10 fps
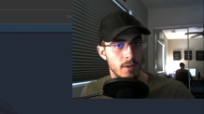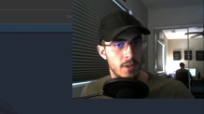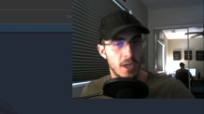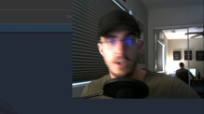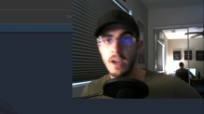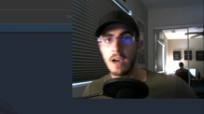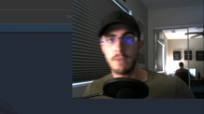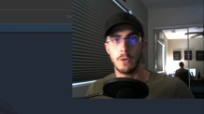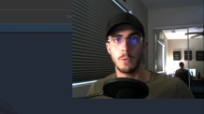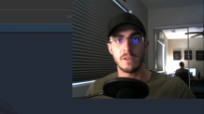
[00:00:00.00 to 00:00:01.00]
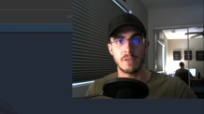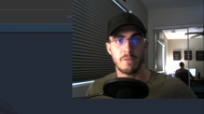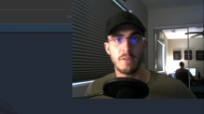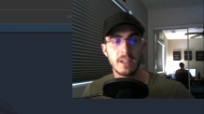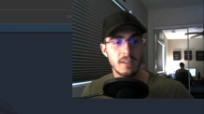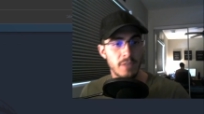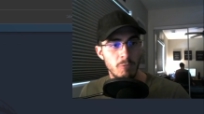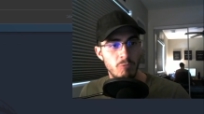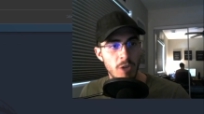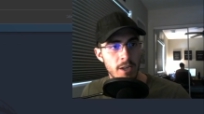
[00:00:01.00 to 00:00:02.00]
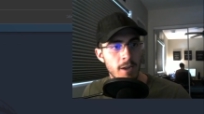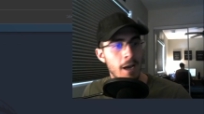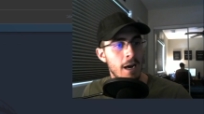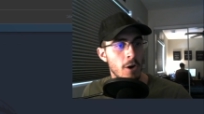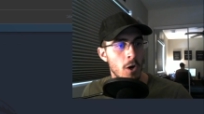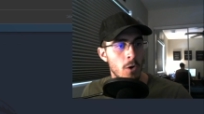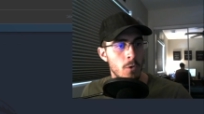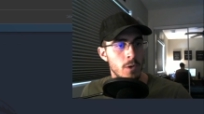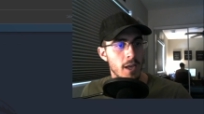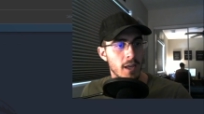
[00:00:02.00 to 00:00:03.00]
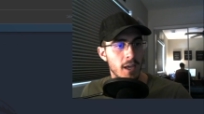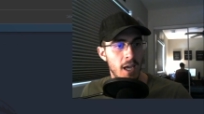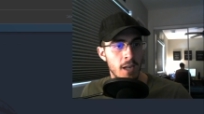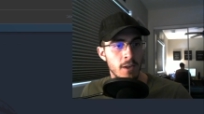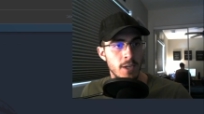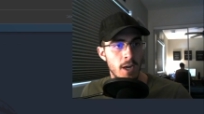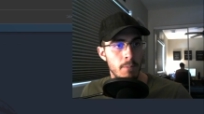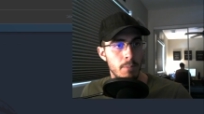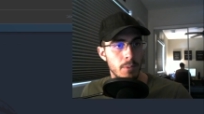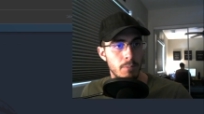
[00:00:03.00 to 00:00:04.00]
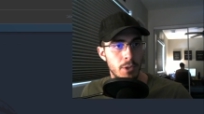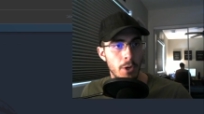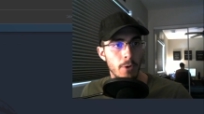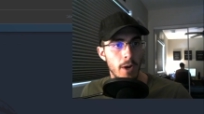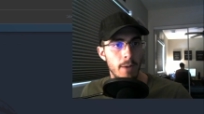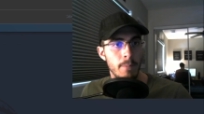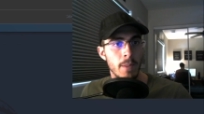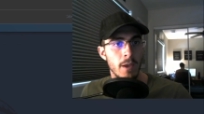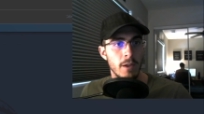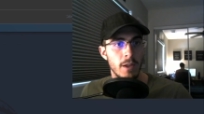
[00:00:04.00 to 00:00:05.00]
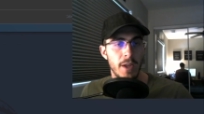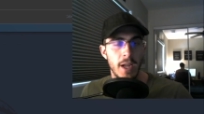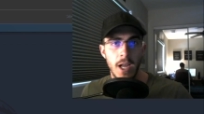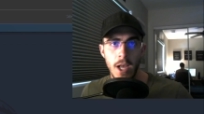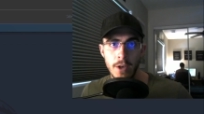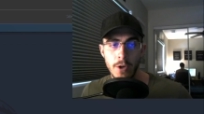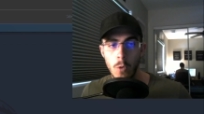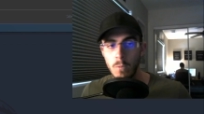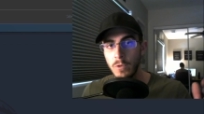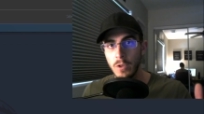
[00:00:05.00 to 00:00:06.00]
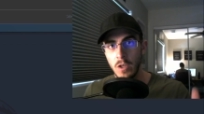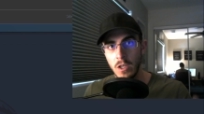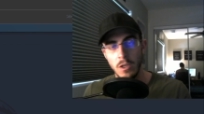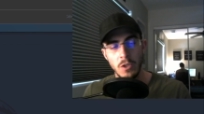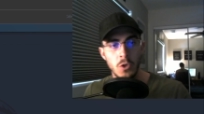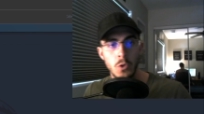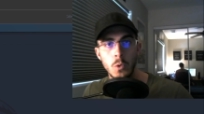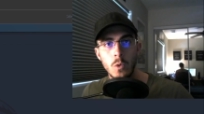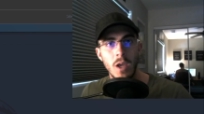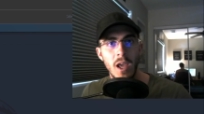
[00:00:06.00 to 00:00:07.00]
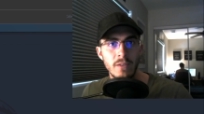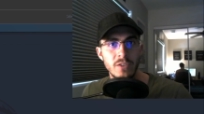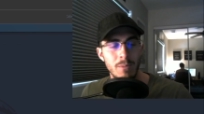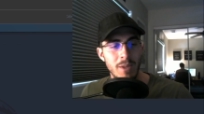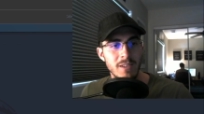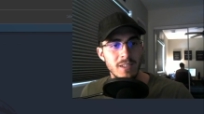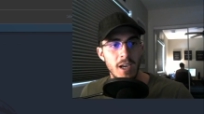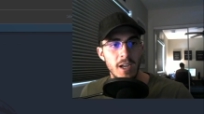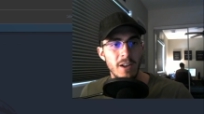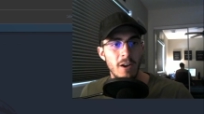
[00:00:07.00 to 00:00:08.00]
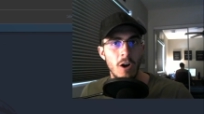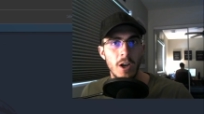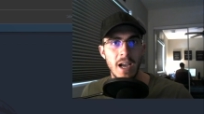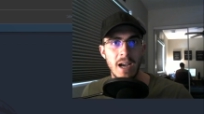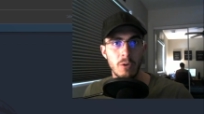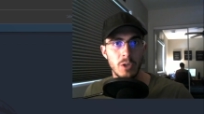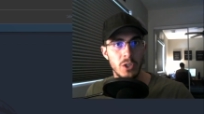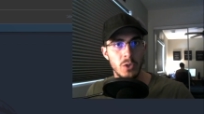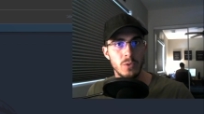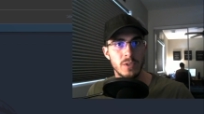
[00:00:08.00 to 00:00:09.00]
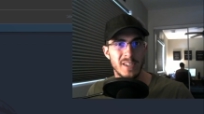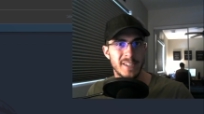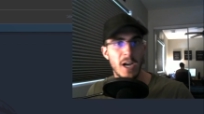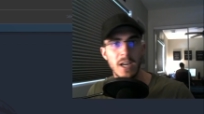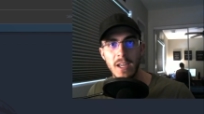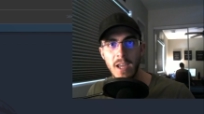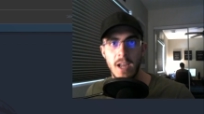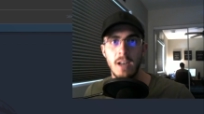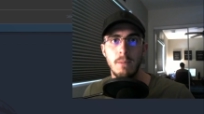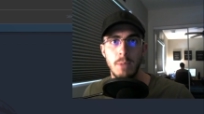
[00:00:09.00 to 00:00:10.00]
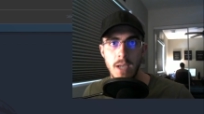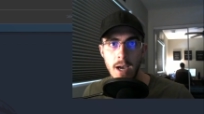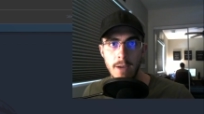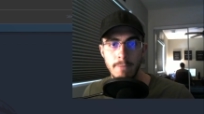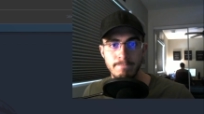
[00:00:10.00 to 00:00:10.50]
there you have it. We have effectively written our own can dump program and hopefully you gain some insight on how to use the SocketCan API.